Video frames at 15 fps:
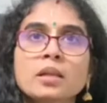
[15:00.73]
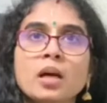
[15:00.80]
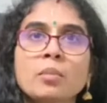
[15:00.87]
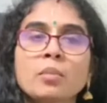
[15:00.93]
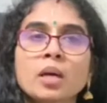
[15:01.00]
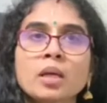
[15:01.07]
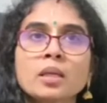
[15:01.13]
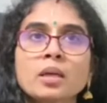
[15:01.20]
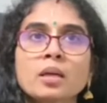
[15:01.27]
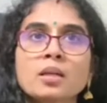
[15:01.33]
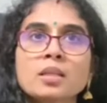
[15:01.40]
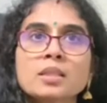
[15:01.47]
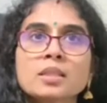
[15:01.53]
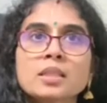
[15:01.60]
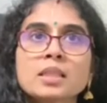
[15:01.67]

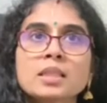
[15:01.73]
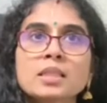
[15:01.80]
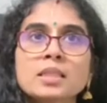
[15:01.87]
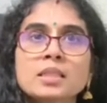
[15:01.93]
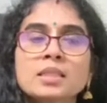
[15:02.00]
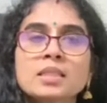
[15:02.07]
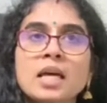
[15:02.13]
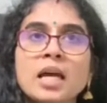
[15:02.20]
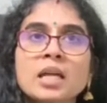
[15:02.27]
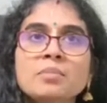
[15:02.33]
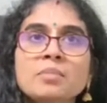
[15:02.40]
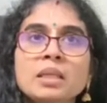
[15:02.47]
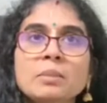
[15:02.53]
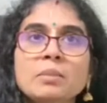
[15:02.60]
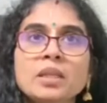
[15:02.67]
Ramayana since the
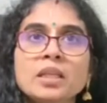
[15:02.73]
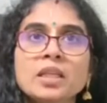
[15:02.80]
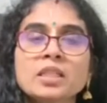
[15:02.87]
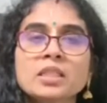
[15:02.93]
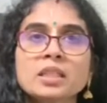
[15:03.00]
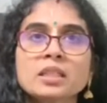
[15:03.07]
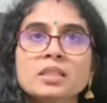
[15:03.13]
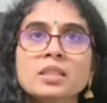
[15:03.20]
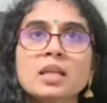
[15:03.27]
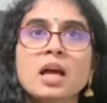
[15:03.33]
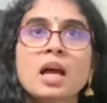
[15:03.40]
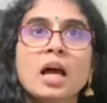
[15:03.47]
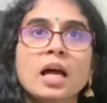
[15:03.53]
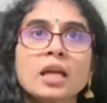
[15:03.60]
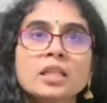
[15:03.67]
time limitations
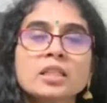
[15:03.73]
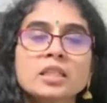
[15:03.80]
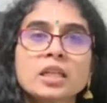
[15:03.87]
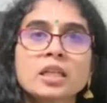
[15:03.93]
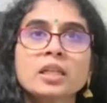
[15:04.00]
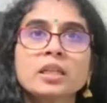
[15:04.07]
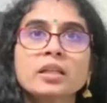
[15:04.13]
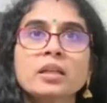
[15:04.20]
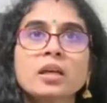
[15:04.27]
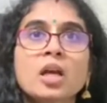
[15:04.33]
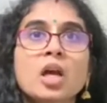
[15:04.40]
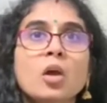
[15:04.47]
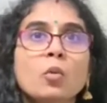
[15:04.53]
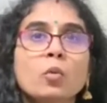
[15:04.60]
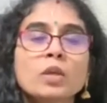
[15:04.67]
I share it,
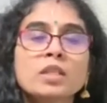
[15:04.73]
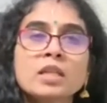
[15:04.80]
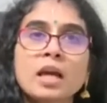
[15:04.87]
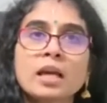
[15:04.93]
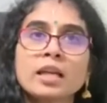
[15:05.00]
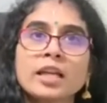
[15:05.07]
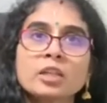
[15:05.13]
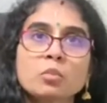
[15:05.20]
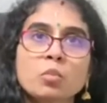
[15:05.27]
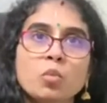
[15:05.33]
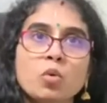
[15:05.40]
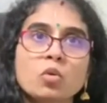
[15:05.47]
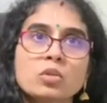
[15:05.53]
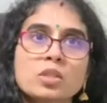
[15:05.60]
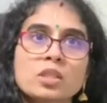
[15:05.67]
which I like
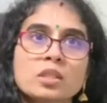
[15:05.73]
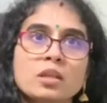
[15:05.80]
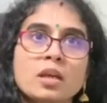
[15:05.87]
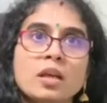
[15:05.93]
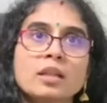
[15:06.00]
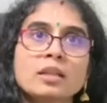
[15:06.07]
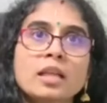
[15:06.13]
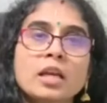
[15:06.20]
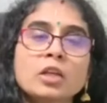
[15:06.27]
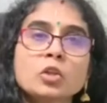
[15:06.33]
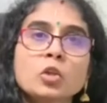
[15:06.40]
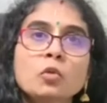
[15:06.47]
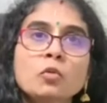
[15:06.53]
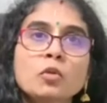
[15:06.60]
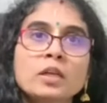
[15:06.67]
most.
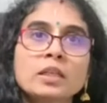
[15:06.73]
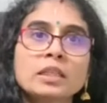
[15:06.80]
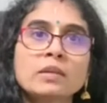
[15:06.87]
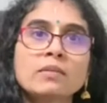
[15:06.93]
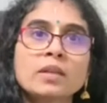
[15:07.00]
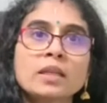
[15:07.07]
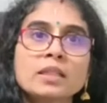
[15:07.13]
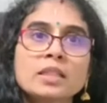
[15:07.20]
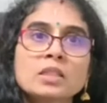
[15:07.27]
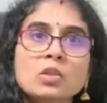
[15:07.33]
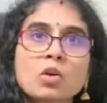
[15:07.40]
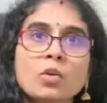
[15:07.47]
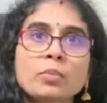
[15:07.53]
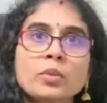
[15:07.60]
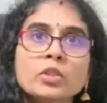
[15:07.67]
Thank you for giving
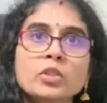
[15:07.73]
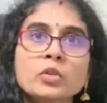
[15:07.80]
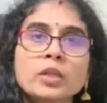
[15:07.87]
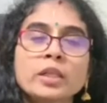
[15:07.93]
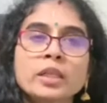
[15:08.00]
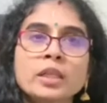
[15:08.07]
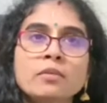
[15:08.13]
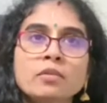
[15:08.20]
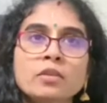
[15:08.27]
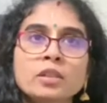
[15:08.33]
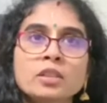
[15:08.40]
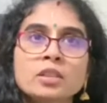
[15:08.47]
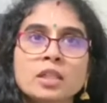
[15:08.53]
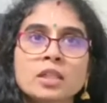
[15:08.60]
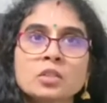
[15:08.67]
this opportunity for
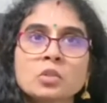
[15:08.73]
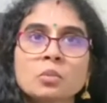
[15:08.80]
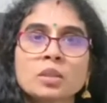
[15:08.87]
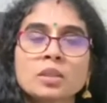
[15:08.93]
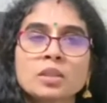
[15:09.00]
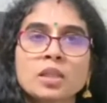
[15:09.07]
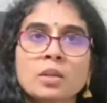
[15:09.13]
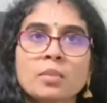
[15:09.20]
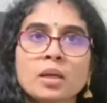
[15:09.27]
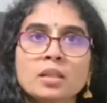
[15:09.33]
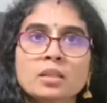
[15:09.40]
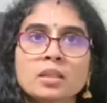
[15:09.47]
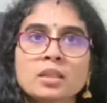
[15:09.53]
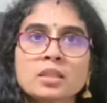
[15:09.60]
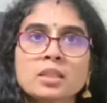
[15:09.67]
Jai Subhadra
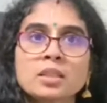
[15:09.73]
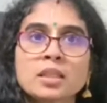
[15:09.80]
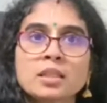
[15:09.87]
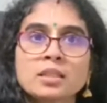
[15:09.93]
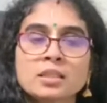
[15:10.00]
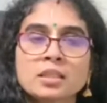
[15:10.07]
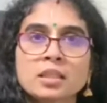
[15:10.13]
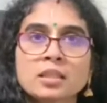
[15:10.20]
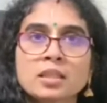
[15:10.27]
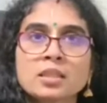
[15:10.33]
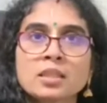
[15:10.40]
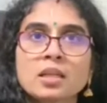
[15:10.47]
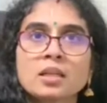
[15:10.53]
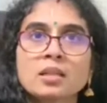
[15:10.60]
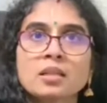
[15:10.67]
Mataji and Satya
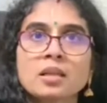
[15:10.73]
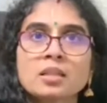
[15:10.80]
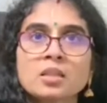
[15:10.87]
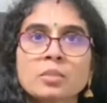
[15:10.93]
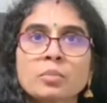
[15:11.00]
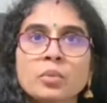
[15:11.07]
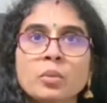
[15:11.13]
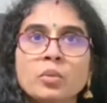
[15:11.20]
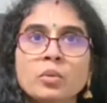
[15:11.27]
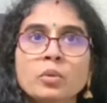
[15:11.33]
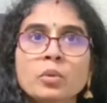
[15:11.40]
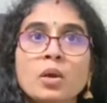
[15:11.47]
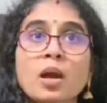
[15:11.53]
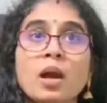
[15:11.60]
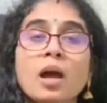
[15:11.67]
Saradasa
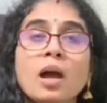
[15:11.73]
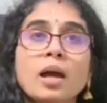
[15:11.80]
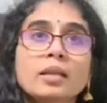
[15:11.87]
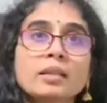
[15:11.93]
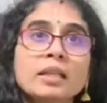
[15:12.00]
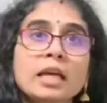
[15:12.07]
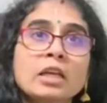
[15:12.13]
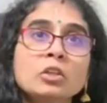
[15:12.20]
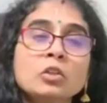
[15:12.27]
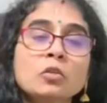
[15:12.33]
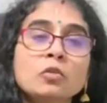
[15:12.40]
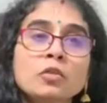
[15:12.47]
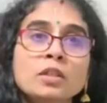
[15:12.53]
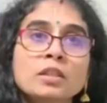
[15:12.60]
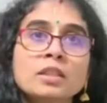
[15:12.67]
Prabhu. And thank
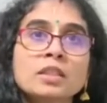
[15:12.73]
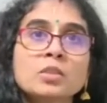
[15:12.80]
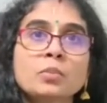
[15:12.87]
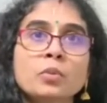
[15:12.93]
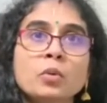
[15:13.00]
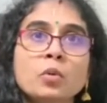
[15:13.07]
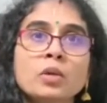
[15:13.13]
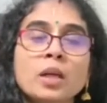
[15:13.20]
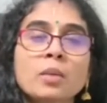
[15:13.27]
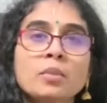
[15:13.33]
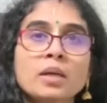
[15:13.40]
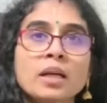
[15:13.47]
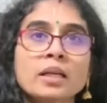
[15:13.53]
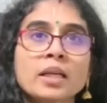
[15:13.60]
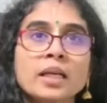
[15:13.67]
you for this
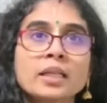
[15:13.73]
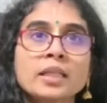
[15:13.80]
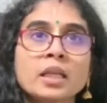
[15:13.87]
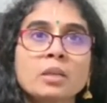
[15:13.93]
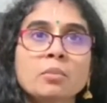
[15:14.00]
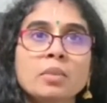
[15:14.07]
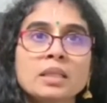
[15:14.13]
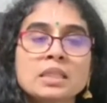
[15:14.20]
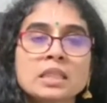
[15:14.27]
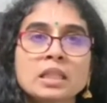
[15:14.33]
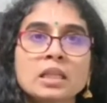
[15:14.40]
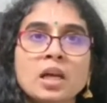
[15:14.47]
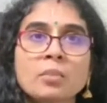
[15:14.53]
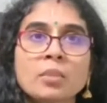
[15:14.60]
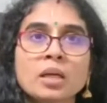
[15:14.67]
program conducting by
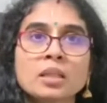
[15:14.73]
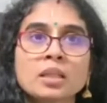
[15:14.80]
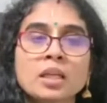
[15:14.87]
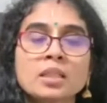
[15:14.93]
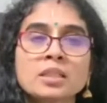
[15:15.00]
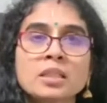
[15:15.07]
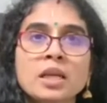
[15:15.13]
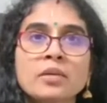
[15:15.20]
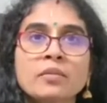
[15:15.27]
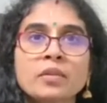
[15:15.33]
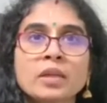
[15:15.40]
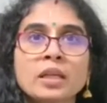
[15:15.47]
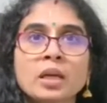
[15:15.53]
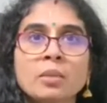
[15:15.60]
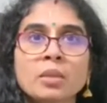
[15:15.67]
Shika Mataji and
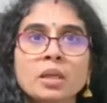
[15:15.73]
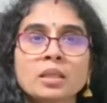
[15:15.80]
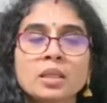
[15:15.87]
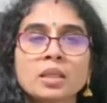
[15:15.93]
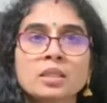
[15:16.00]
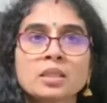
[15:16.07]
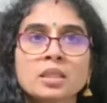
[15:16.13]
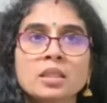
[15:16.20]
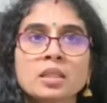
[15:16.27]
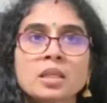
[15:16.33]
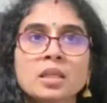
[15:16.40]
Veena Mataji.